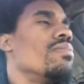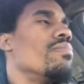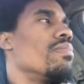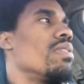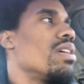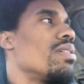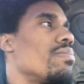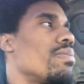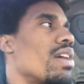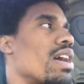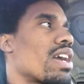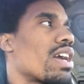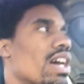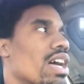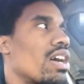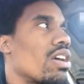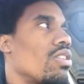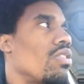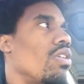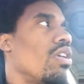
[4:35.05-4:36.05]
Maybe I
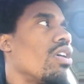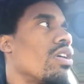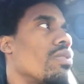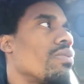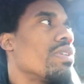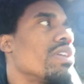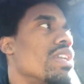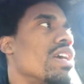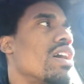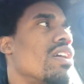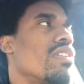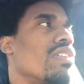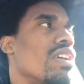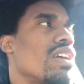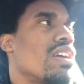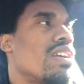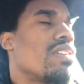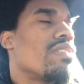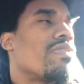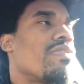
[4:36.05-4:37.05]
gotta go all the way down
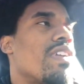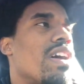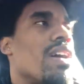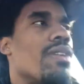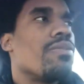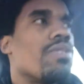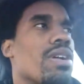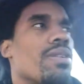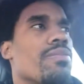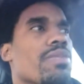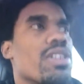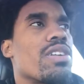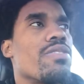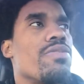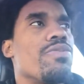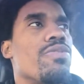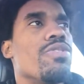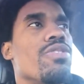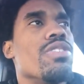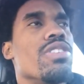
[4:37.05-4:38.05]
there to find what I'm looking
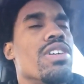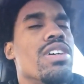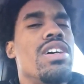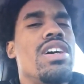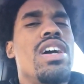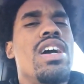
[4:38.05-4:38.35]
for.